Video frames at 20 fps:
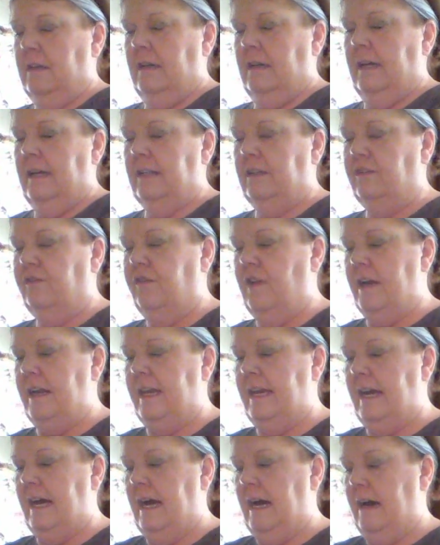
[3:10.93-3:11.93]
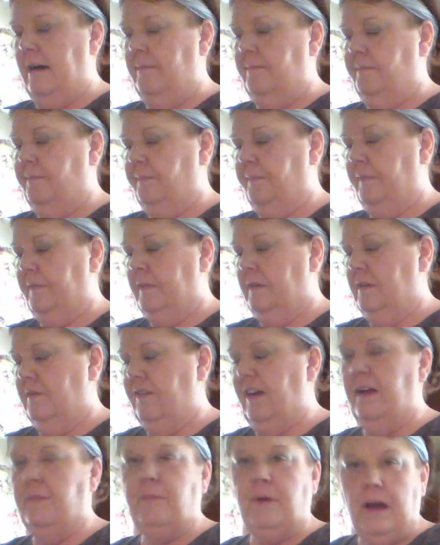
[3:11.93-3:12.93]
It's funny. I've
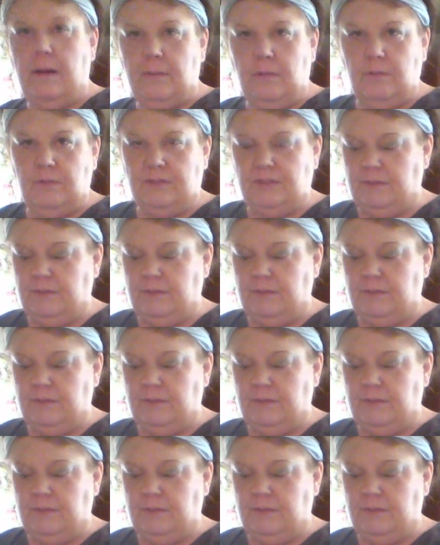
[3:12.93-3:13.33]
had a problem with